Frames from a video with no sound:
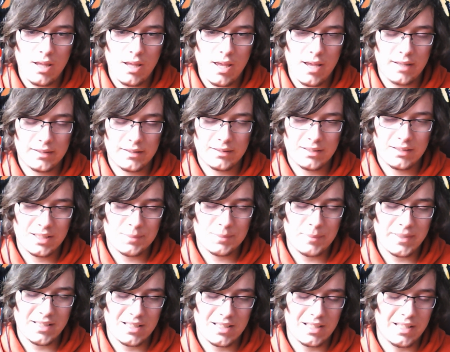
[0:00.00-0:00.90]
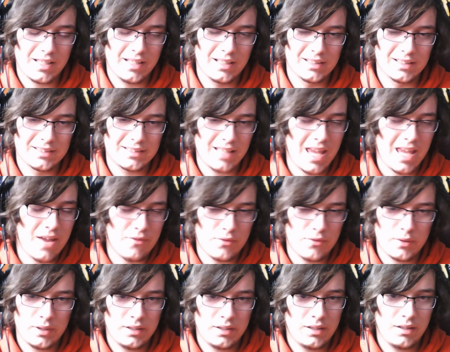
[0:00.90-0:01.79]
And this basically kills
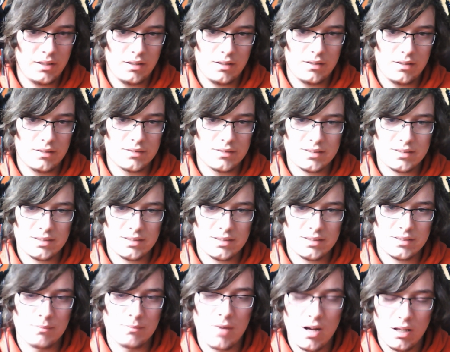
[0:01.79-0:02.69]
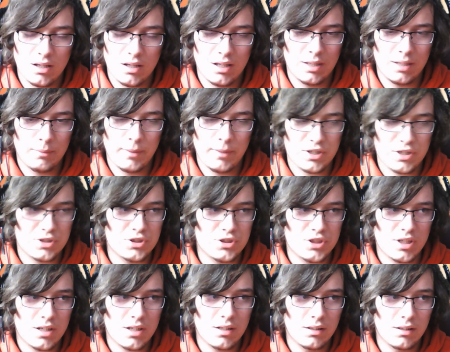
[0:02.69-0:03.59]
every small animation
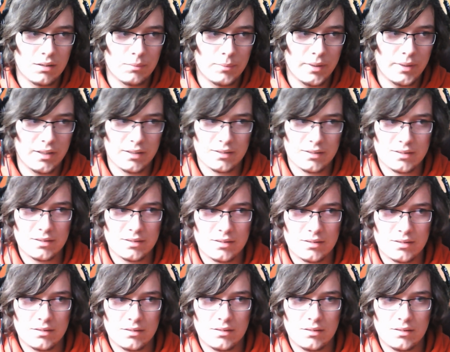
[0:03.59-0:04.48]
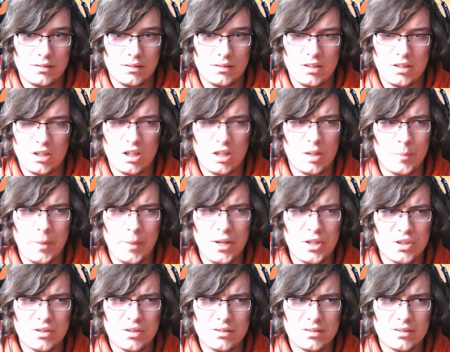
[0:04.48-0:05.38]
channel, because their
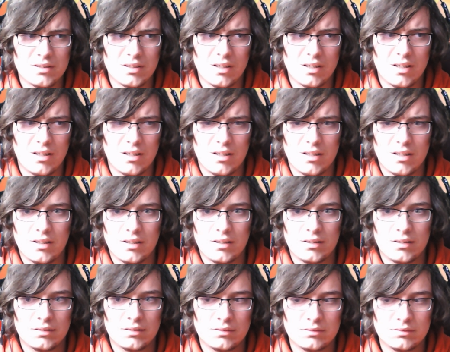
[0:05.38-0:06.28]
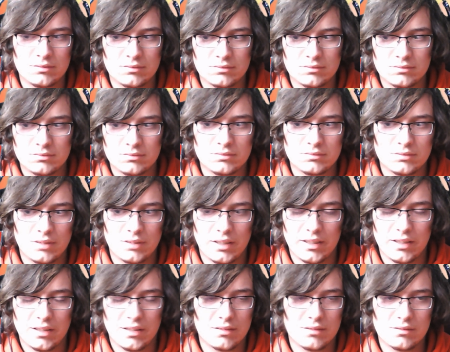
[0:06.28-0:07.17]
animations are
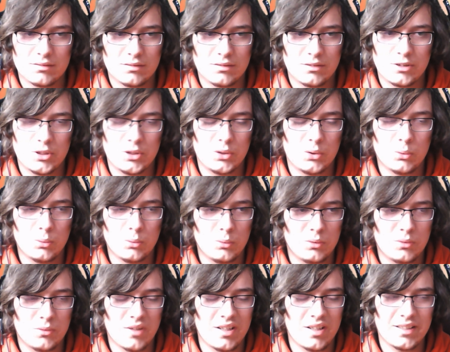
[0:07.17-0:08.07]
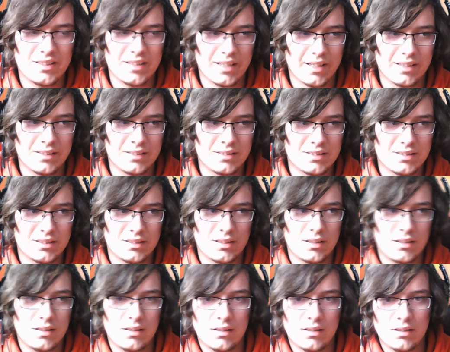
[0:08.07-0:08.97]
like two, twenty seconds, and
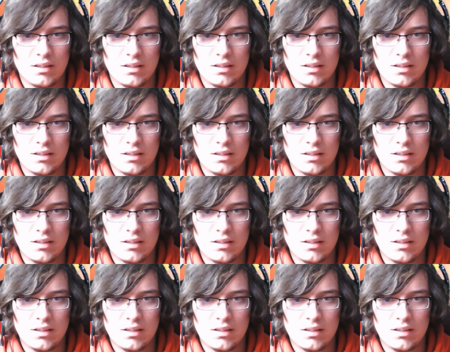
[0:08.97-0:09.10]
then